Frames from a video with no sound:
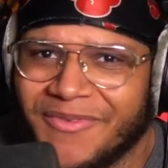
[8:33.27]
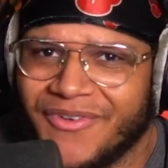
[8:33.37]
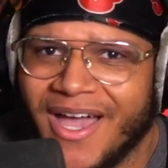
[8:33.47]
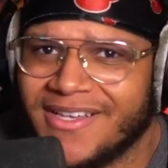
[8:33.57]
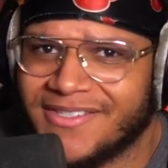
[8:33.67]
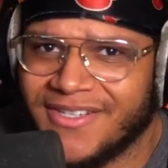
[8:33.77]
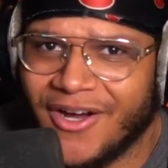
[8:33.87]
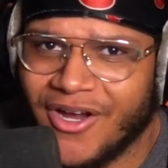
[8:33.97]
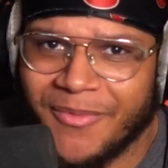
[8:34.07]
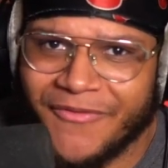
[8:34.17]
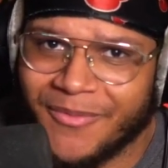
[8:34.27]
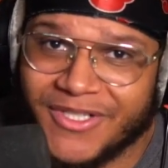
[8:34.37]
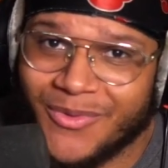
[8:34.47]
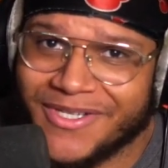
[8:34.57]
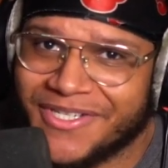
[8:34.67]
If you guys are coming from the
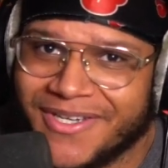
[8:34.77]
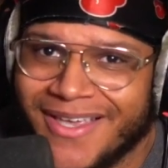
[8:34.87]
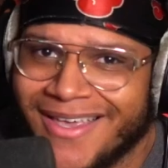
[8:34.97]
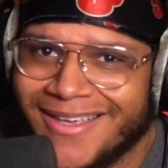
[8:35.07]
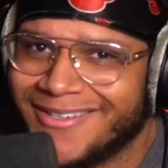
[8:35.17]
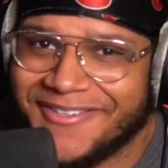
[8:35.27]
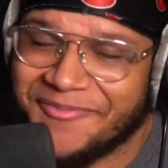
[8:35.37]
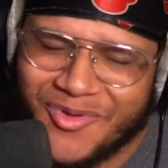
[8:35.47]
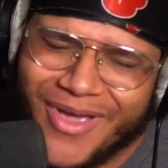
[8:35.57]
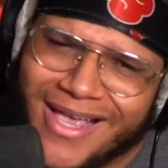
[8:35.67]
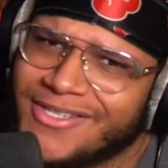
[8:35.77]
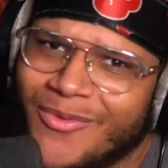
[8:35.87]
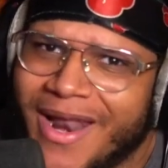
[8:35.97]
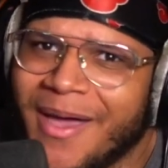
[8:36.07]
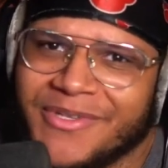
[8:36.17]
Twitch, if you guys know
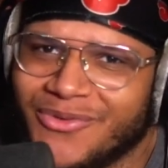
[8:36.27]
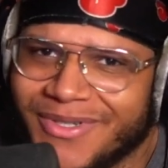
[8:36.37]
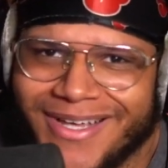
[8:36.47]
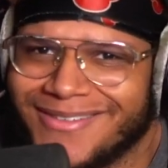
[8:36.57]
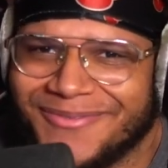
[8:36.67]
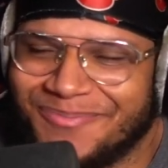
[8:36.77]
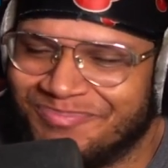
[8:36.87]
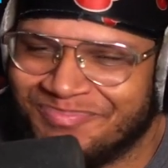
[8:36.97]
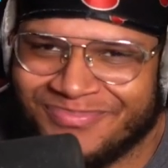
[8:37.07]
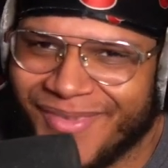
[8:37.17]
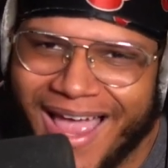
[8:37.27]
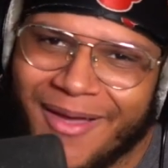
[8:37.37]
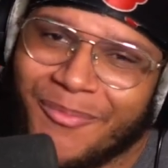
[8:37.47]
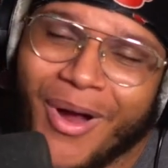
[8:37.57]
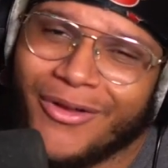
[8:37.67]
what happened to it, I
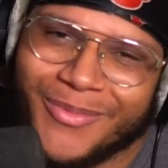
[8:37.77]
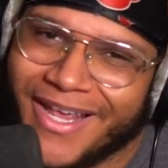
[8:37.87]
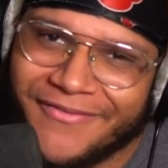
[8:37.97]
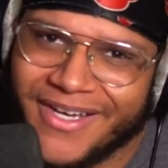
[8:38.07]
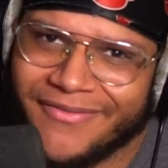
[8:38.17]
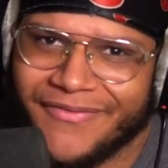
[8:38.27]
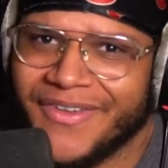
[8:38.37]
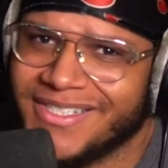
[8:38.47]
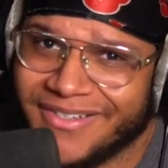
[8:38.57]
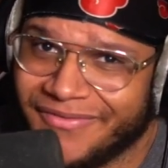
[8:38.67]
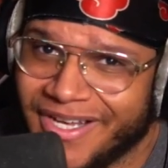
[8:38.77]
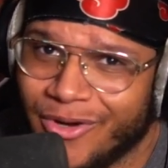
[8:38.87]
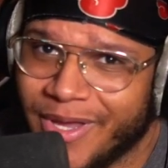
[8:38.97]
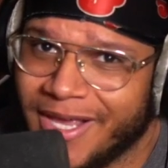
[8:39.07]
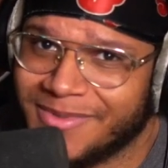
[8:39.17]
have a problem with not finishing
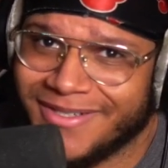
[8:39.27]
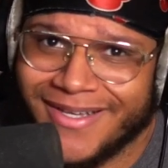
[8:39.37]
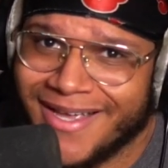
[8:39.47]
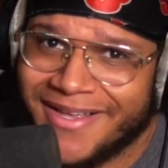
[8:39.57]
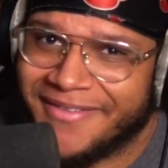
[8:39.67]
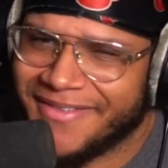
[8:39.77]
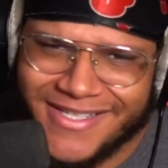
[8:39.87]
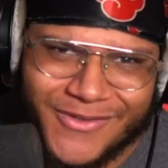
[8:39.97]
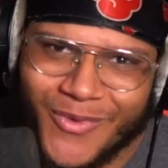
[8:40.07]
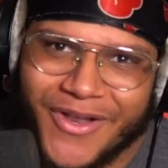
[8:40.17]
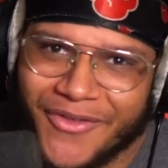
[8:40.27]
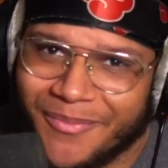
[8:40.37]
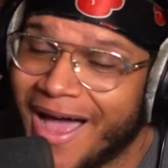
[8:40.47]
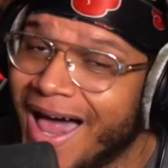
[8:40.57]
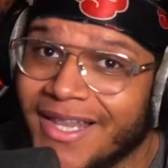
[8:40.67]
video games, and this is one of
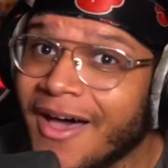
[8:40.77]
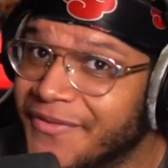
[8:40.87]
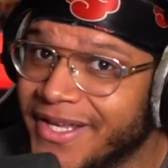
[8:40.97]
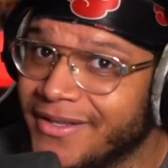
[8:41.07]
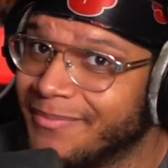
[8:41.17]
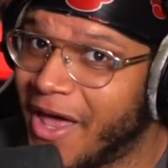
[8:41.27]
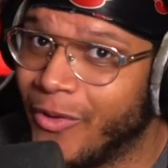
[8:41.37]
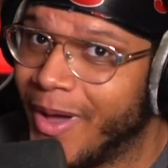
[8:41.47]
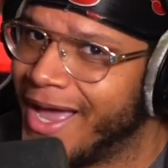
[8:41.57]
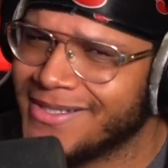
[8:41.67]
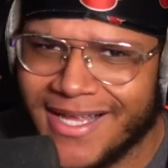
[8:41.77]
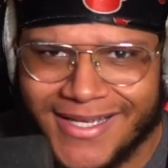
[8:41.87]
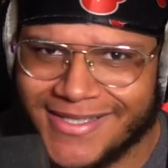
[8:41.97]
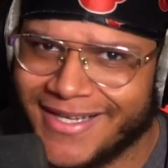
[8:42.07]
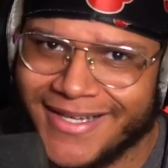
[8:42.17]
them. I loved it, by the way. It's not
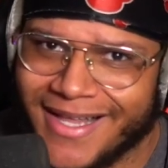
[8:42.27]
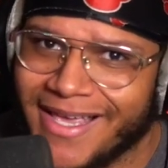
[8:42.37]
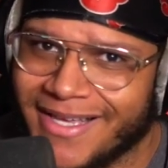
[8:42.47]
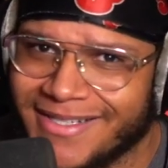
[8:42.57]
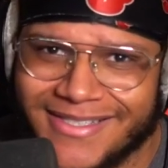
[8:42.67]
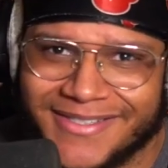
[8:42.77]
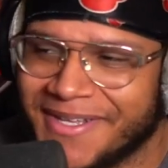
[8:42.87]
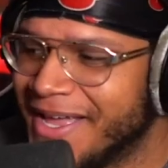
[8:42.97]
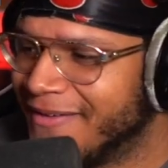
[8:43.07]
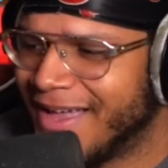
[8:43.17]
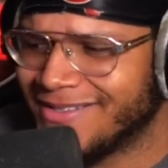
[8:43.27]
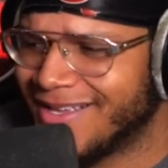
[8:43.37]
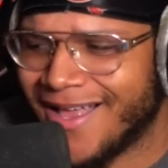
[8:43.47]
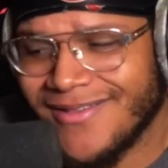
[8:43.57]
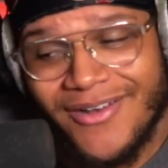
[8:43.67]
because I didn't like it. It's just,
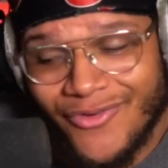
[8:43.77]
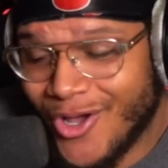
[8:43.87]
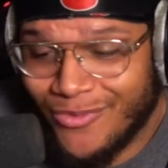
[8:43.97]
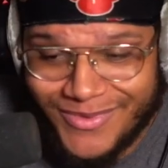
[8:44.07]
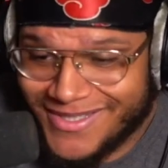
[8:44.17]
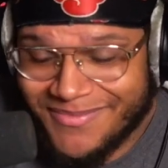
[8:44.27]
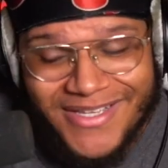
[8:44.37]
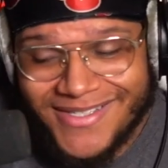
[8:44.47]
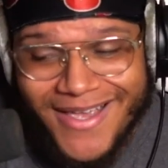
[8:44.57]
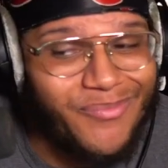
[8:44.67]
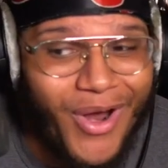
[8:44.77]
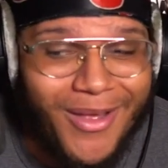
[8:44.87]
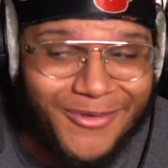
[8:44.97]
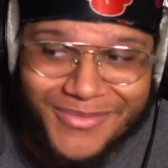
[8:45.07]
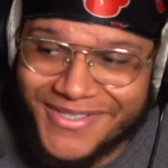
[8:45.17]
I don't know. I just got
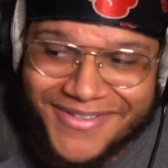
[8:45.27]
problems.